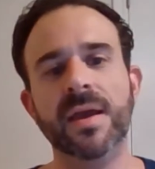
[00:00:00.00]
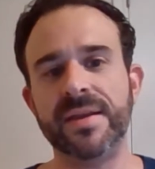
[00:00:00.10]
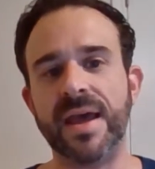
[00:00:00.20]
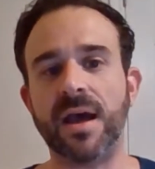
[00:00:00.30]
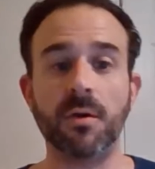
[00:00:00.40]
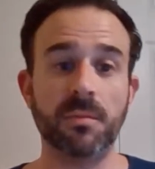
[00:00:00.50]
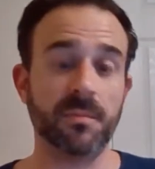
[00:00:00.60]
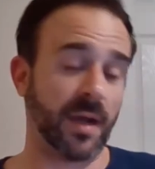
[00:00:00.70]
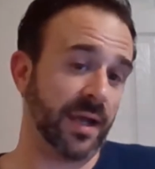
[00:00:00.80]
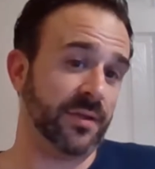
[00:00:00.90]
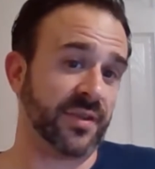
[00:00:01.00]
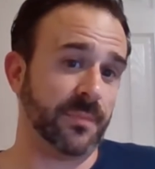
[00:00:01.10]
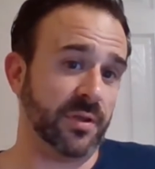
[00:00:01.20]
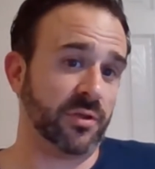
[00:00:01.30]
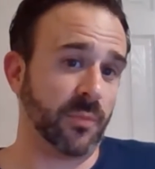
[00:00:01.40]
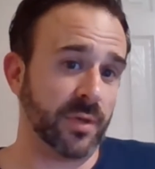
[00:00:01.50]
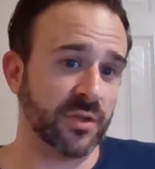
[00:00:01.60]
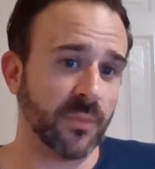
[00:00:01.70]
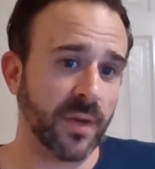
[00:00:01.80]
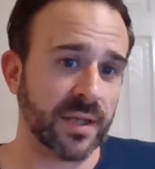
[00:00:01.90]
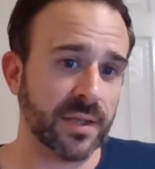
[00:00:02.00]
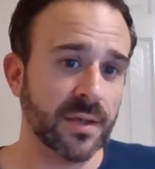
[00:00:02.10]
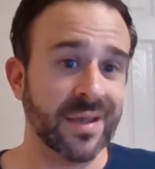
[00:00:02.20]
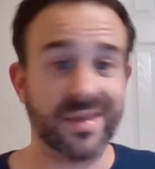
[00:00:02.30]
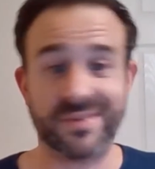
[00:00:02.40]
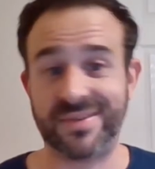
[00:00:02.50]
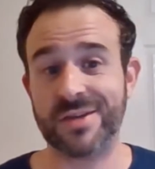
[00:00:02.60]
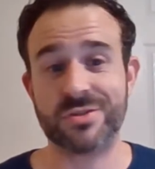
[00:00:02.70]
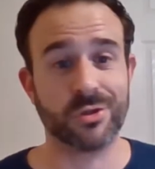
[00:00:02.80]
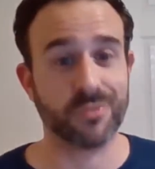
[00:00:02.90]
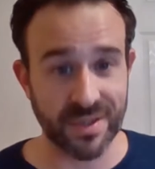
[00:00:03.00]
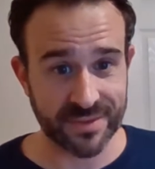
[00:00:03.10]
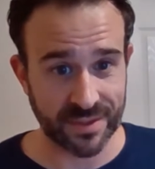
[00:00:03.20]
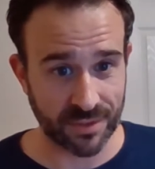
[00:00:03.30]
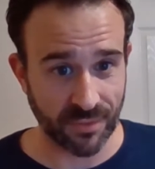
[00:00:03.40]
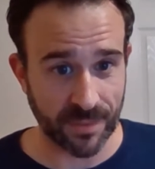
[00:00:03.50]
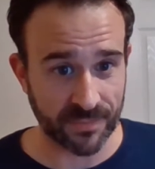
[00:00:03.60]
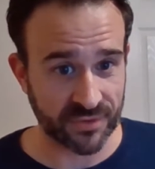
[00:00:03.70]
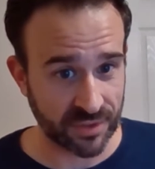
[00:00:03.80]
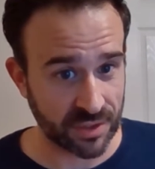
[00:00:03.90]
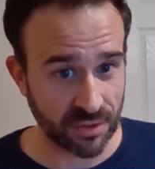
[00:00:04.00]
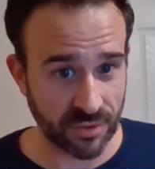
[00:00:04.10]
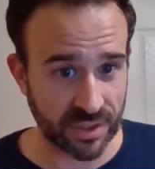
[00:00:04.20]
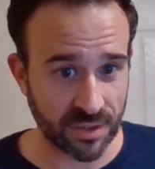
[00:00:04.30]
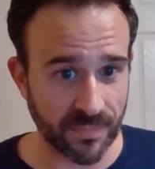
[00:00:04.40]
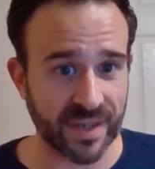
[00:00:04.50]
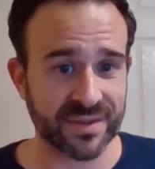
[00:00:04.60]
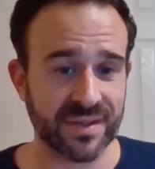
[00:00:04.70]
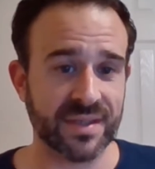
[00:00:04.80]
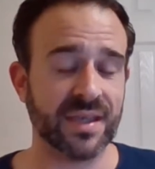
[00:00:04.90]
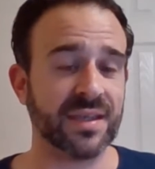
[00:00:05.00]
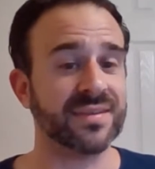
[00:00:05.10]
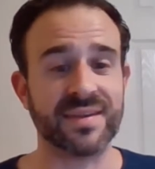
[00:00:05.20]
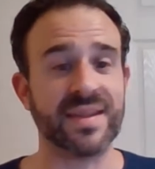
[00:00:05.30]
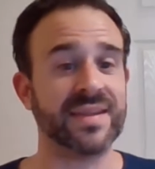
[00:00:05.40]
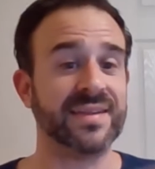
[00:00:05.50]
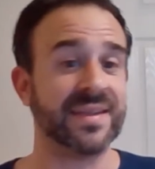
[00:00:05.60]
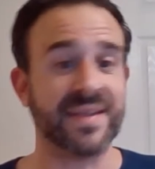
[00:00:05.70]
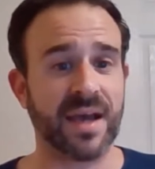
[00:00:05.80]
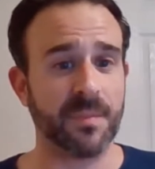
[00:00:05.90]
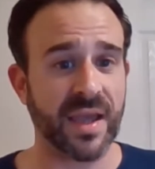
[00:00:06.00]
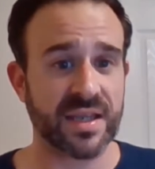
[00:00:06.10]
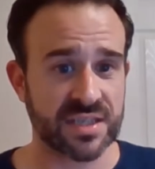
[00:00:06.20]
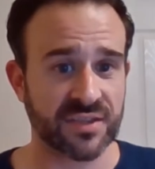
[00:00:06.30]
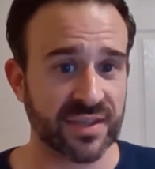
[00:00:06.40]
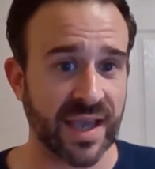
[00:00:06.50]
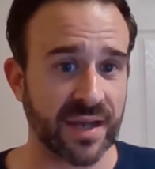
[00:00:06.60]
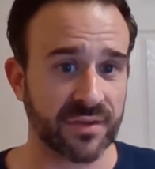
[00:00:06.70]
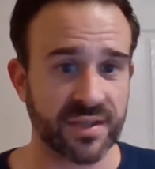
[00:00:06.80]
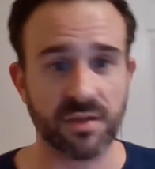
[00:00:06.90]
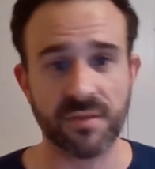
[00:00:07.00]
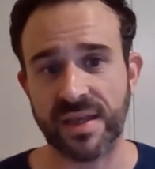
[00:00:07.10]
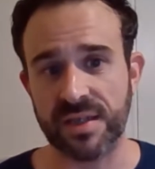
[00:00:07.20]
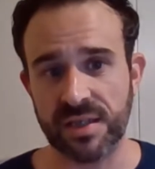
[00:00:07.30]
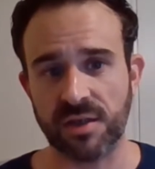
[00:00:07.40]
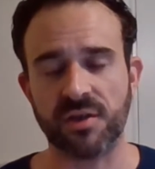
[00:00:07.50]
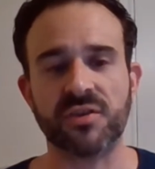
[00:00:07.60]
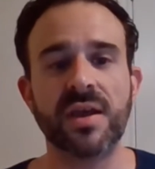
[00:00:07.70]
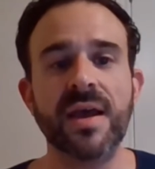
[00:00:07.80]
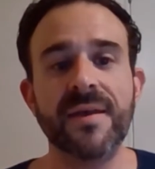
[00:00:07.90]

Now, hindsight being 2020, it's actually a great thing that Robinson Cano didn't come back to the Yankees, and they did not match that Seattle deal of 10 years.